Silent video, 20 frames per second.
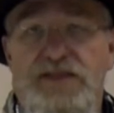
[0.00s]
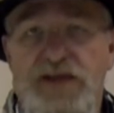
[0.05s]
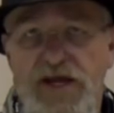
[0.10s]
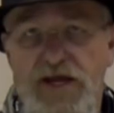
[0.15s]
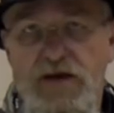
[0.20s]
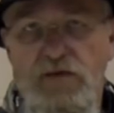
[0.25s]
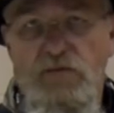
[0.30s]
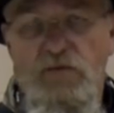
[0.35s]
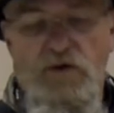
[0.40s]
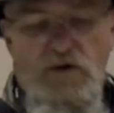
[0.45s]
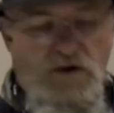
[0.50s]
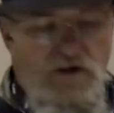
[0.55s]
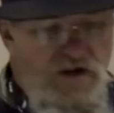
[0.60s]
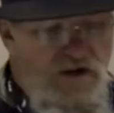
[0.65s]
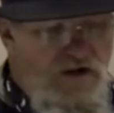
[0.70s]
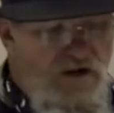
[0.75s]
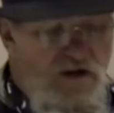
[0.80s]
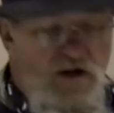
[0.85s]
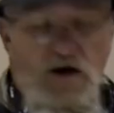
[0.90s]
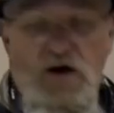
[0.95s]
Then we're gonna
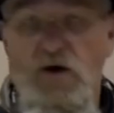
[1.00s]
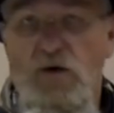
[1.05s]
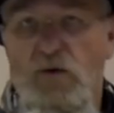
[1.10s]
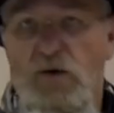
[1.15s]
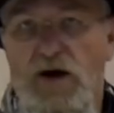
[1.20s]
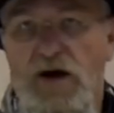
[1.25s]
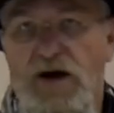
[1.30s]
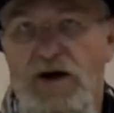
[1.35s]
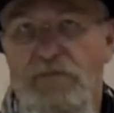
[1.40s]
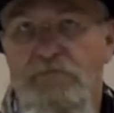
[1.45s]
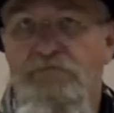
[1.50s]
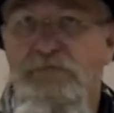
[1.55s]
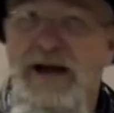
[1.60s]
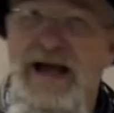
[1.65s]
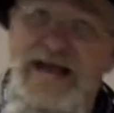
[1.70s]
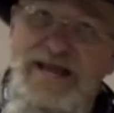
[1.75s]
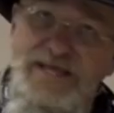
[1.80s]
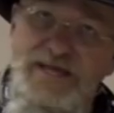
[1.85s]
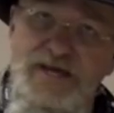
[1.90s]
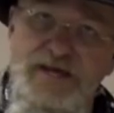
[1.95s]
go uh,
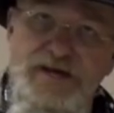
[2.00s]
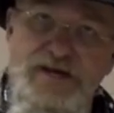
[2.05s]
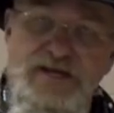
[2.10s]
back in